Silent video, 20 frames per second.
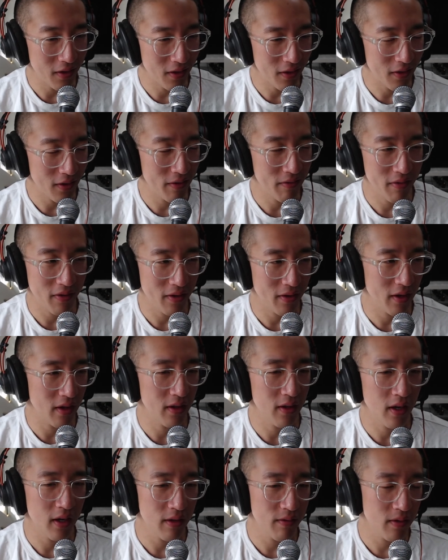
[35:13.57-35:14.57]
if
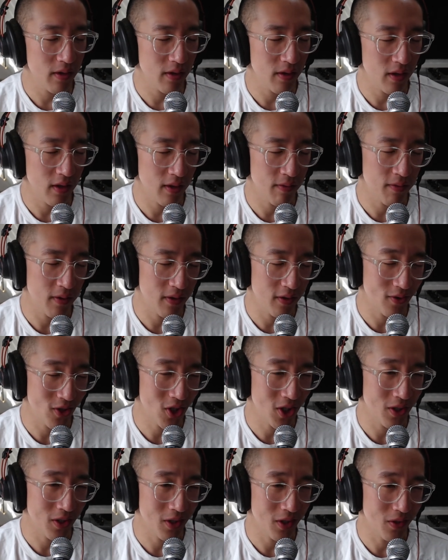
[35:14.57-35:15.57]
not even if you're
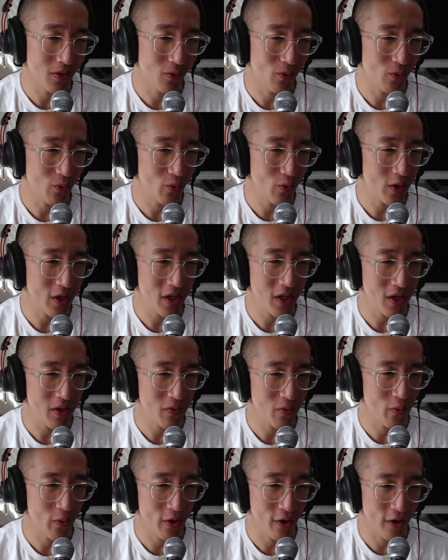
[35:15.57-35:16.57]
interested in
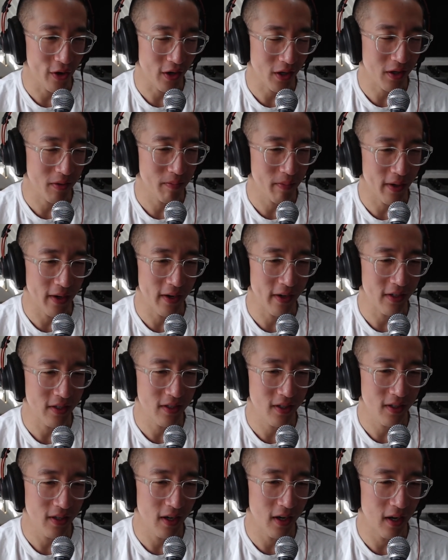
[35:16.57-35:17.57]
WeWork, but
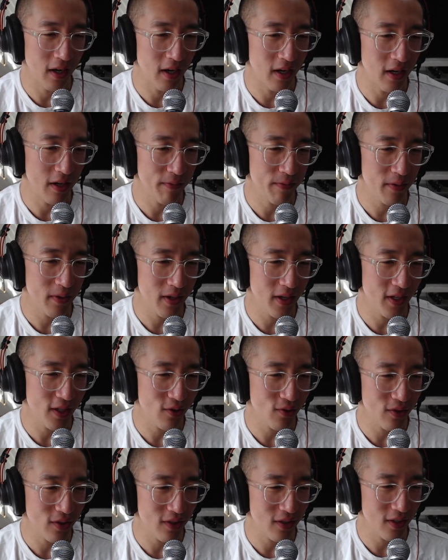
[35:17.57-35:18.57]
if you're
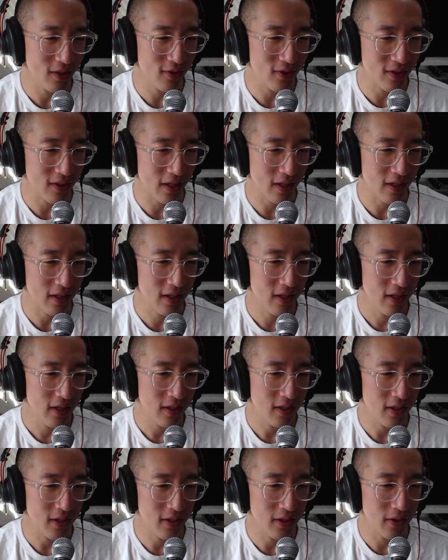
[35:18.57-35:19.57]
interested in just like,
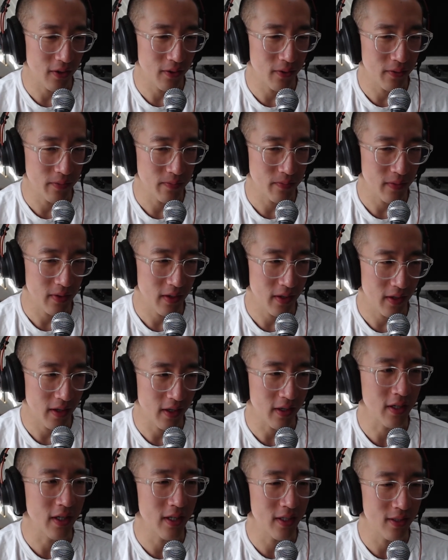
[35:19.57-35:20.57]
you know, a
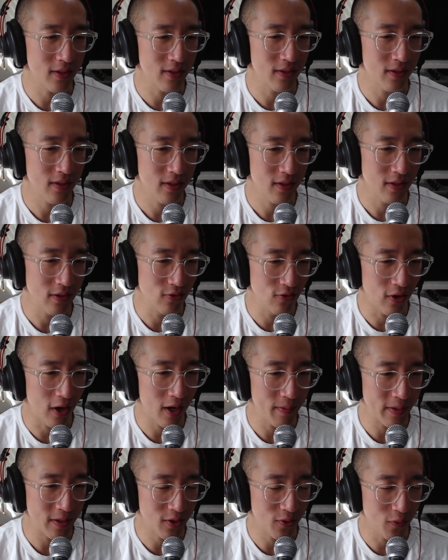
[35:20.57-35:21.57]
good
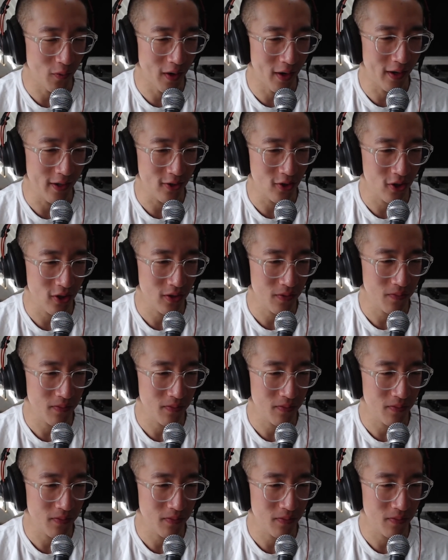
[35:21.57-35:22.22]
drama to watch.